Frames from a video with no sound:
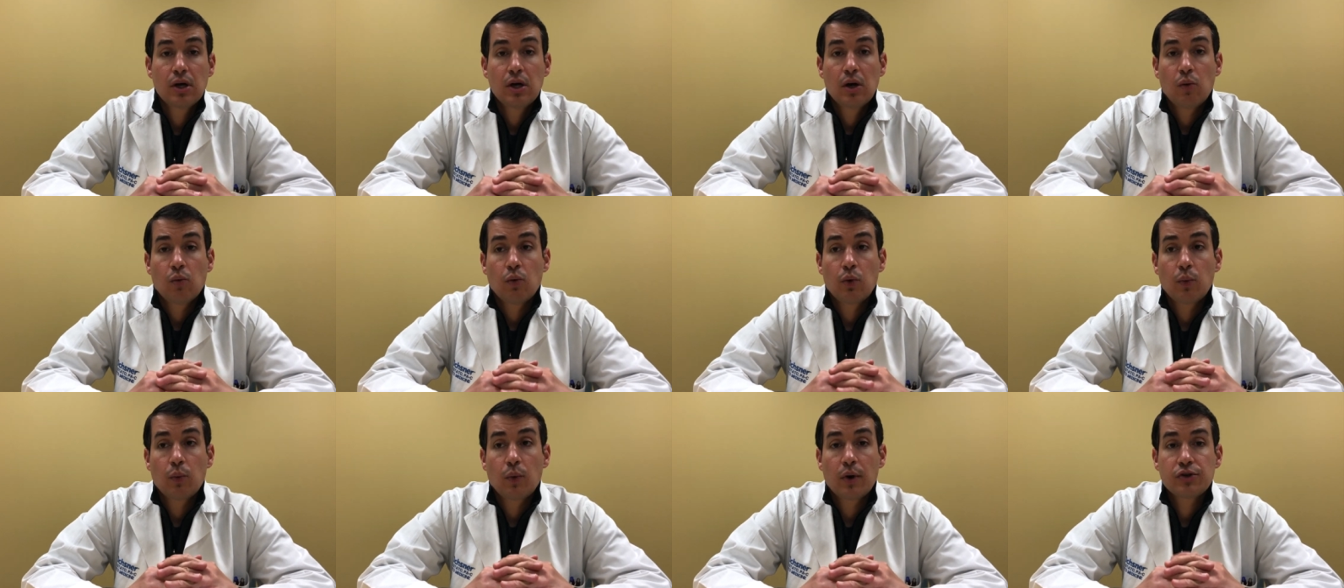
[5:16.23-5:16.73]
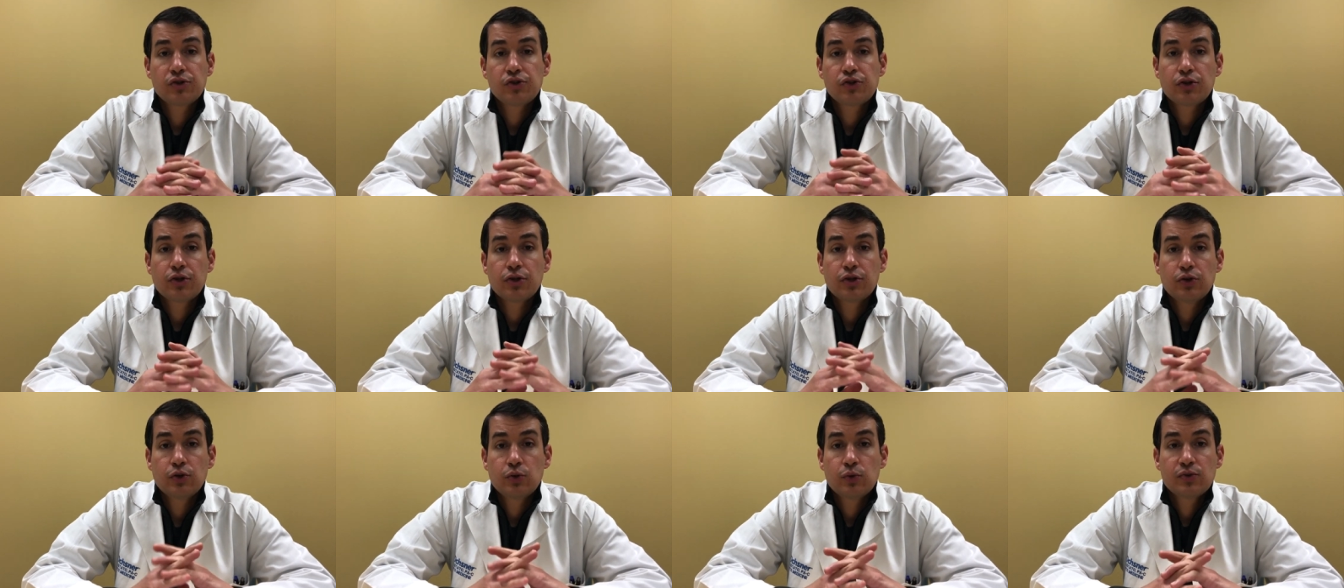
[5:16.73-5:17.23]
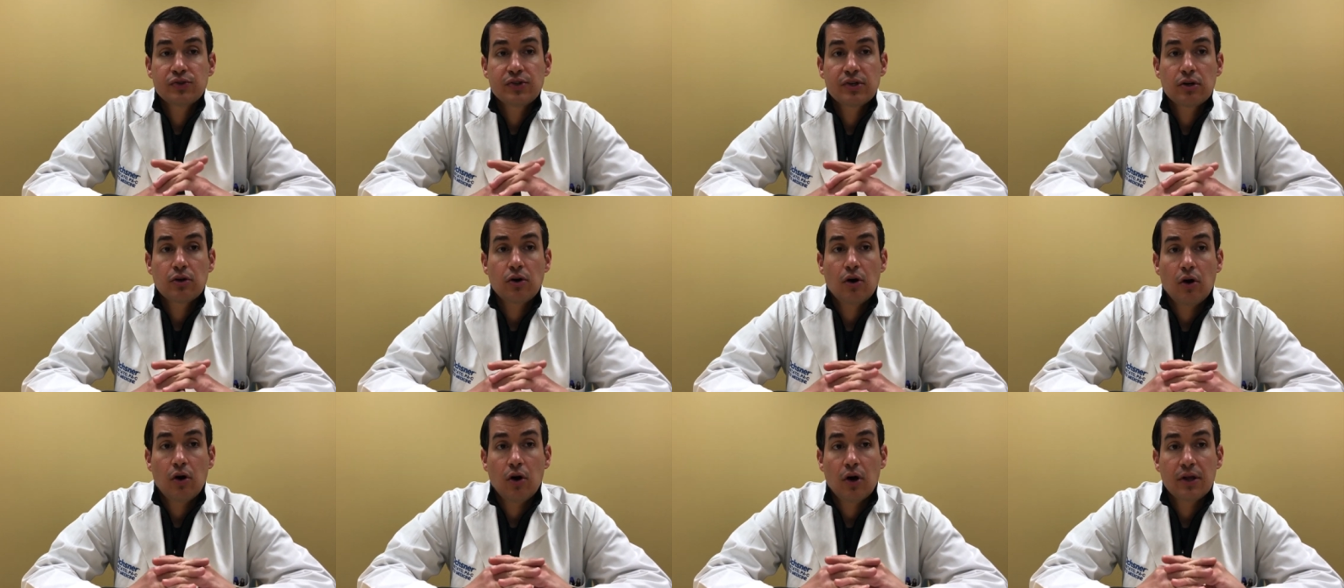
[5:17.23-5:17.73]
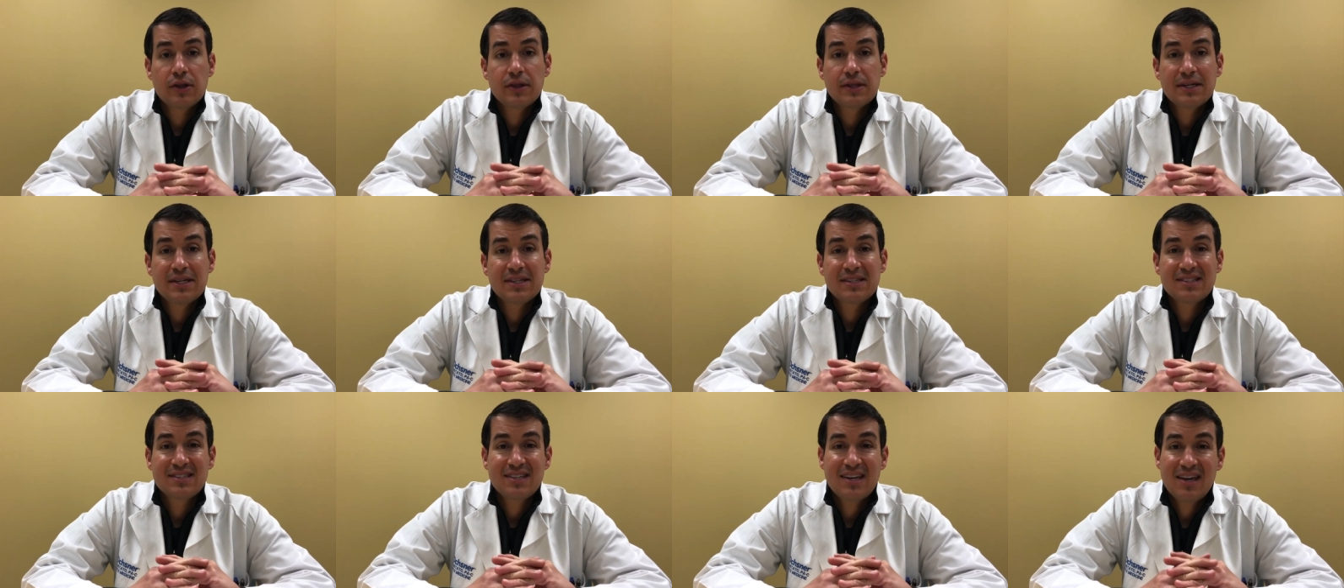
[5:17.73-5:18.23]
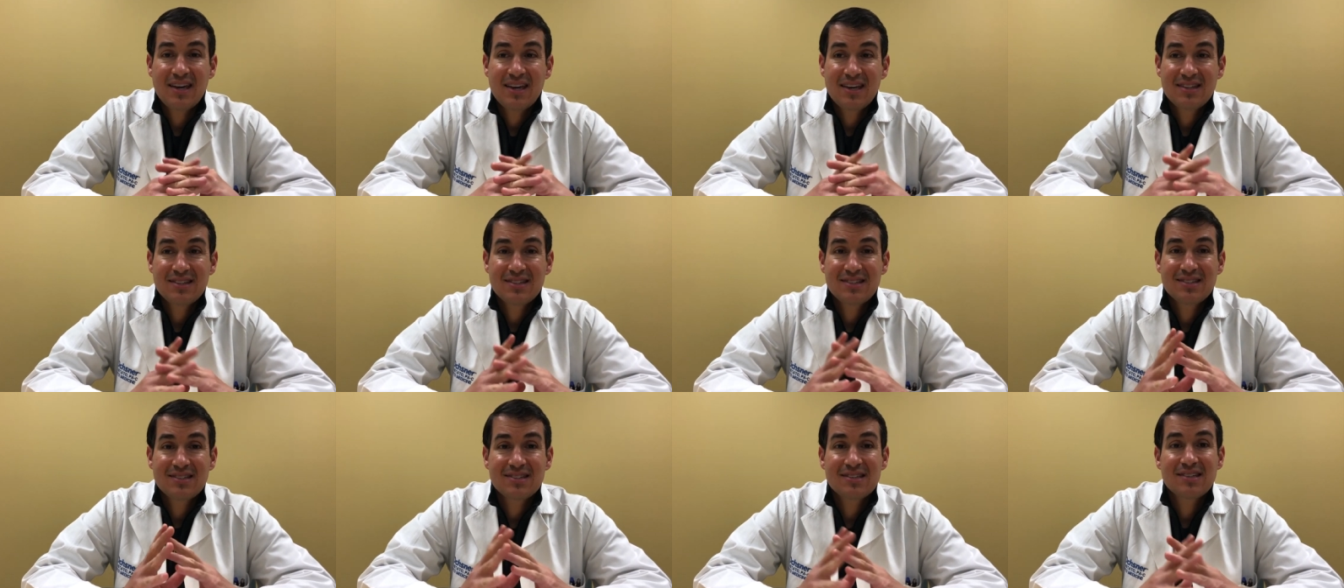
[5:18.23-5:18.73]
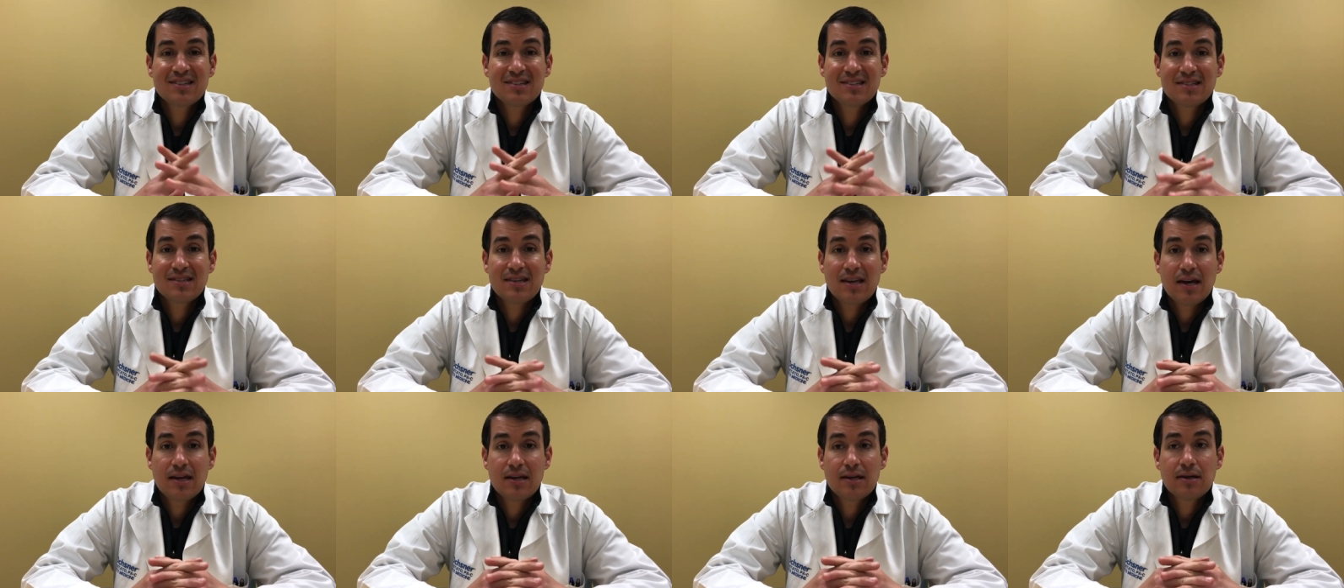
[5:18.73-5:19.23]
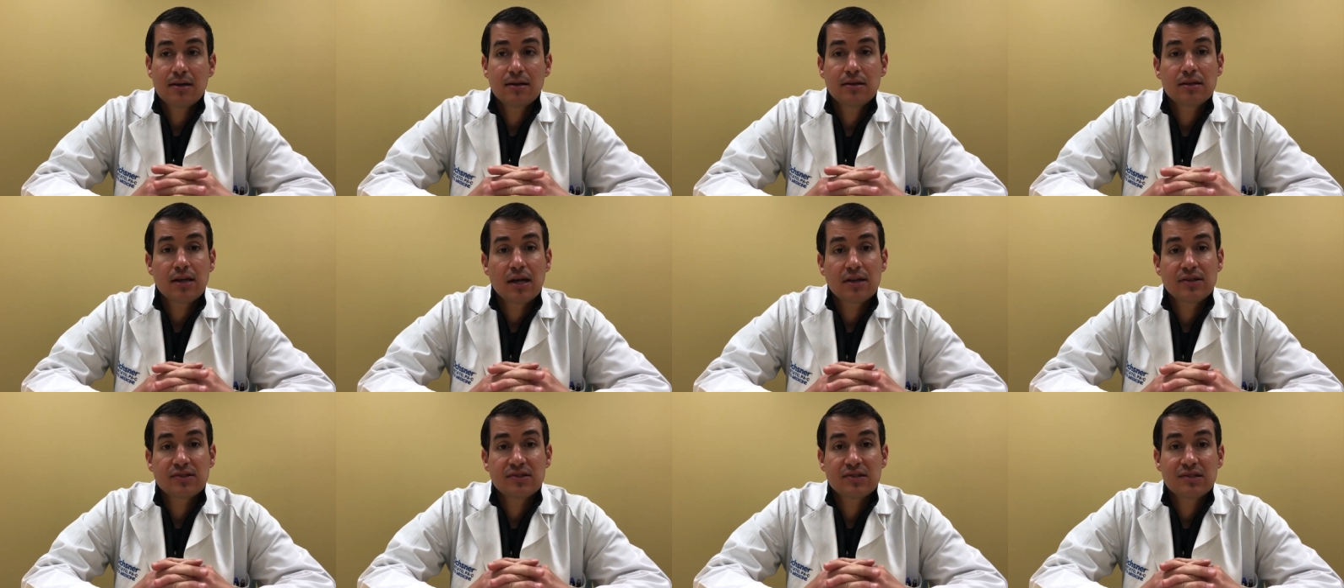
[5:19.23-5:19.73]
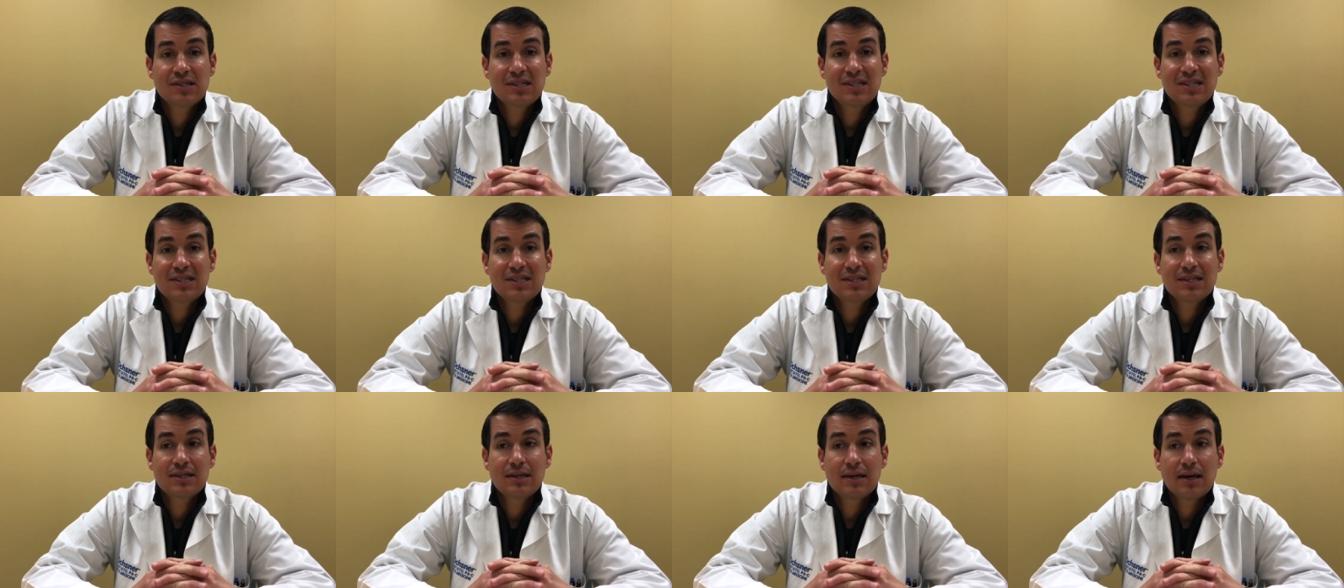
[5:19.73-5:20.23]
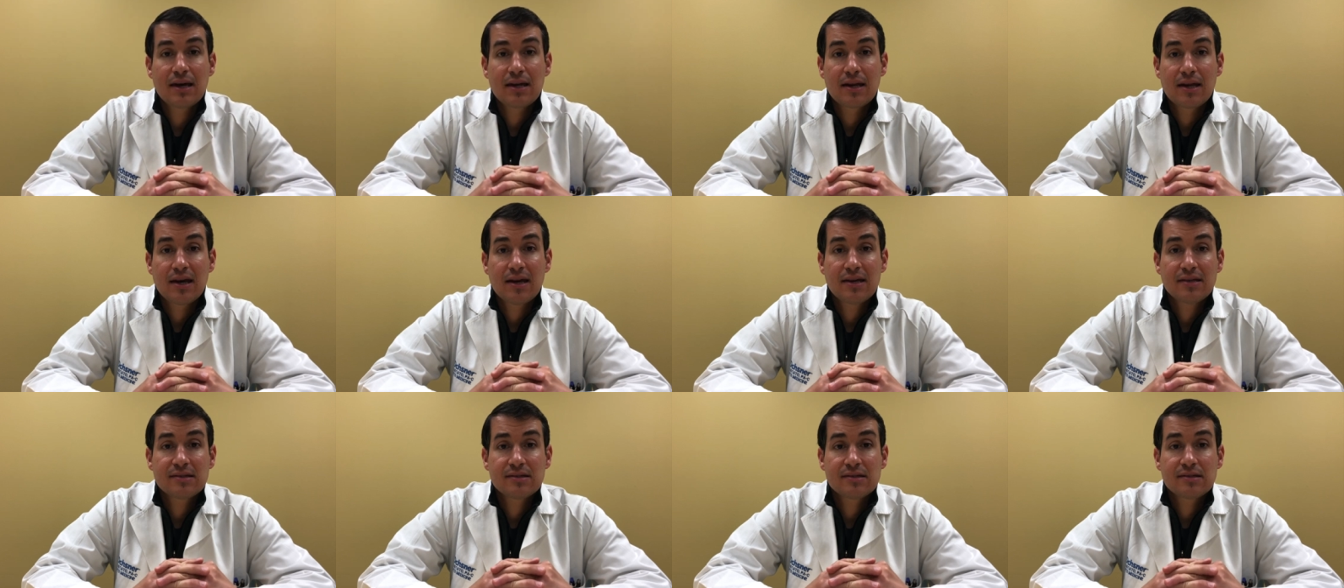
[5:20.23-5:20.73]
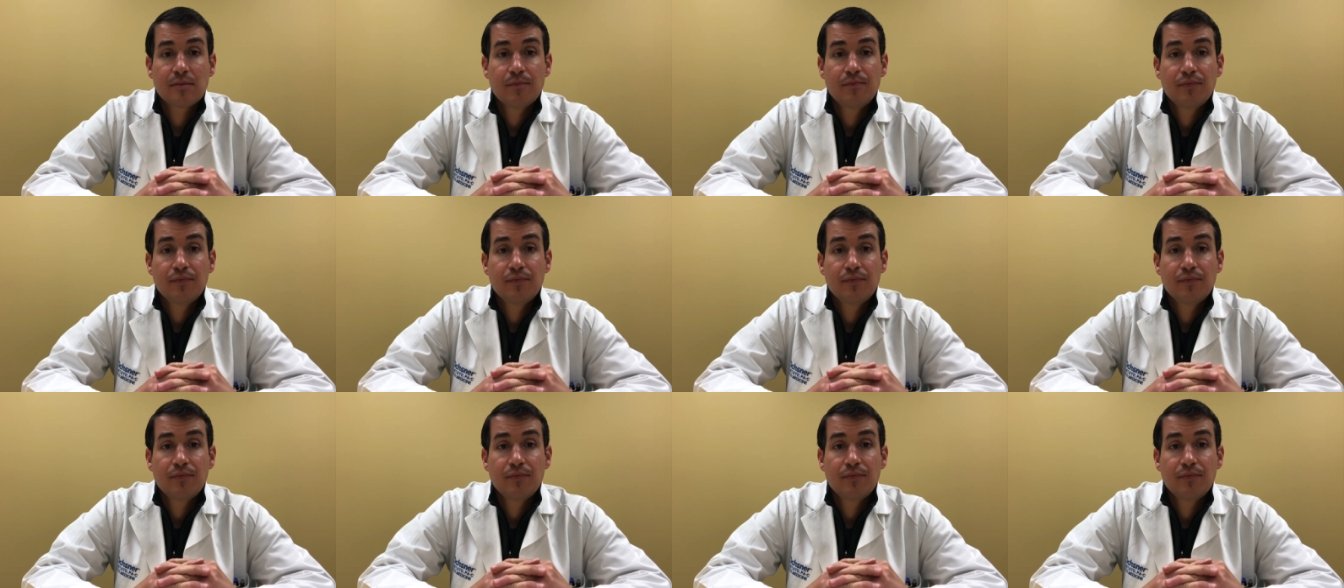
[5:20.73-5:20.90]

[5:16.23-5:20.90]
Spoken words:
We want you to use it on the TENS setting, that's TENS.